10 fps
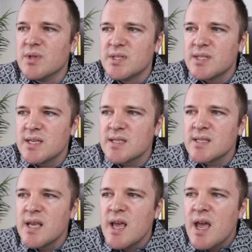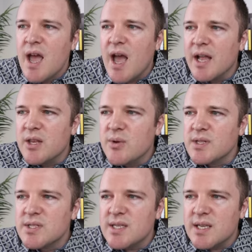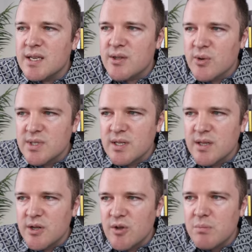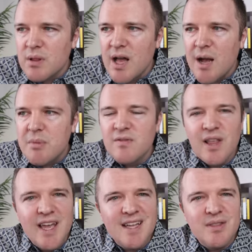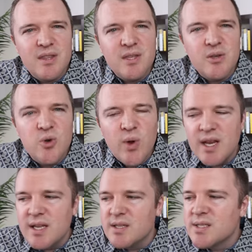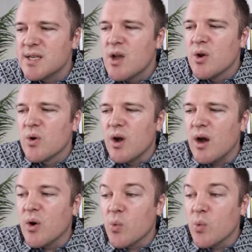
the 6th, and you can see there was a little blob of land that the Ukrainians uh,